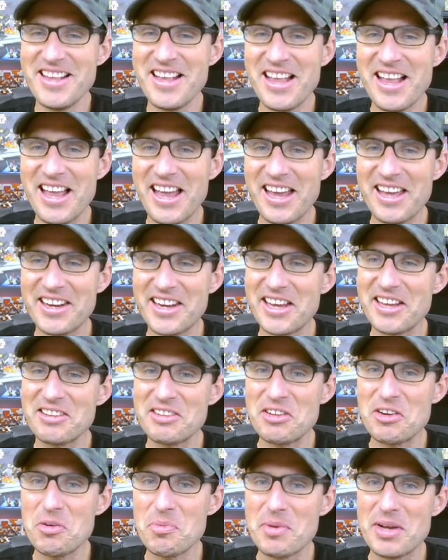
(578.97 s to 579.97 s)
And a
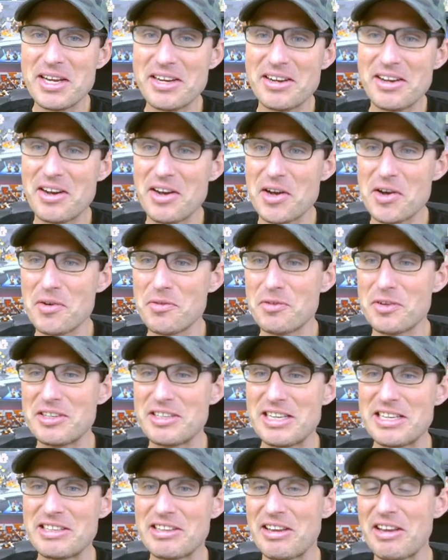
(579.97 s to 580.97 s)
little bit of
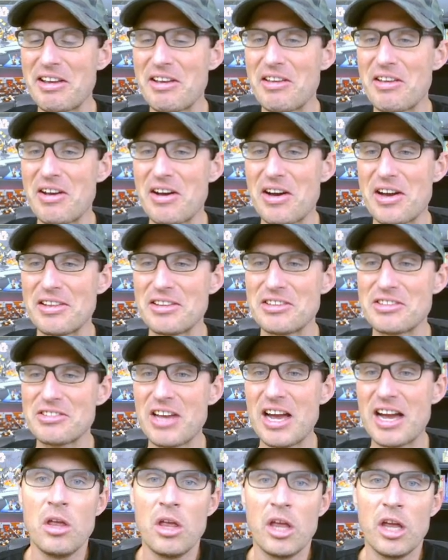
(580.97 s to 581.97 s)
detail on the
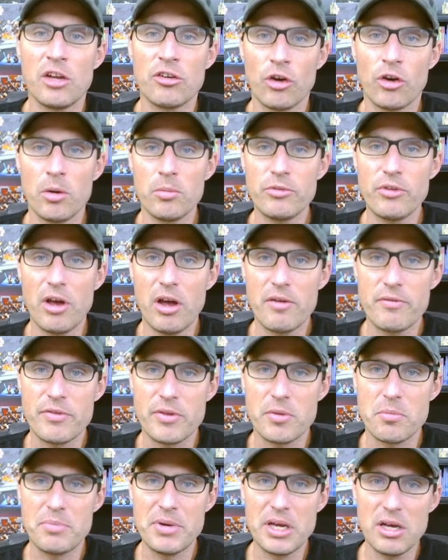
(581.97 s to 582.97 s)
side. In terms of
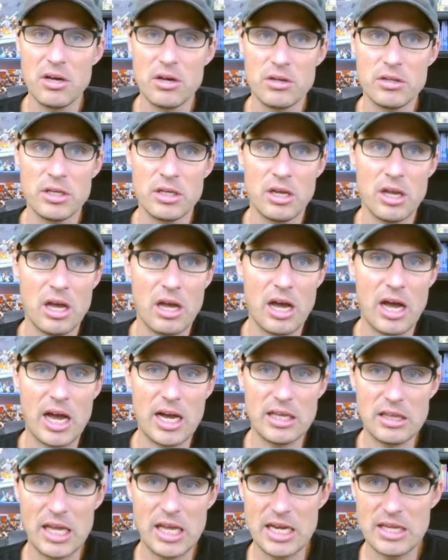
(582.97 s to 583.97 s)
the build,
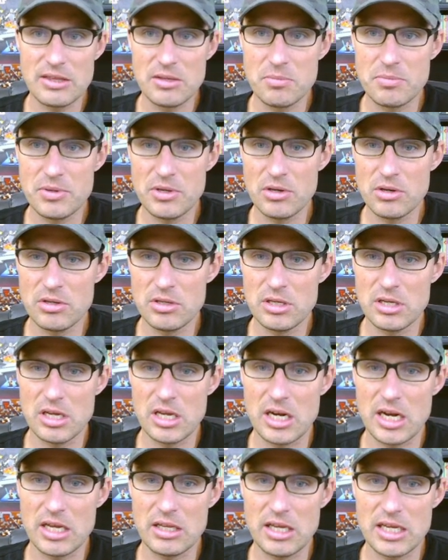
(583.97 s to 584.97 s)
I like the build
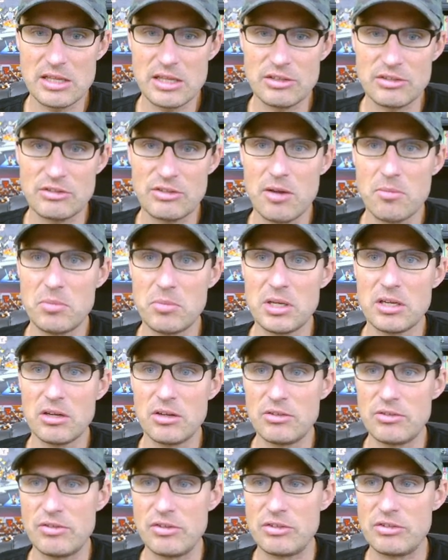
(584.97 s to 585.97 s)
and I like the set
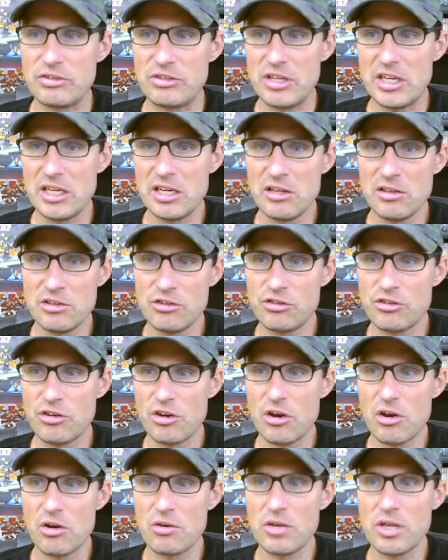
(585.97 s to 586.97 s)
because the scene in the
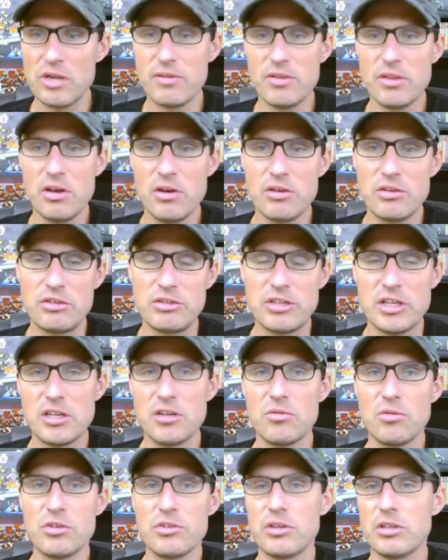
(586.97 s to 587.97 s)
show, even though the scene was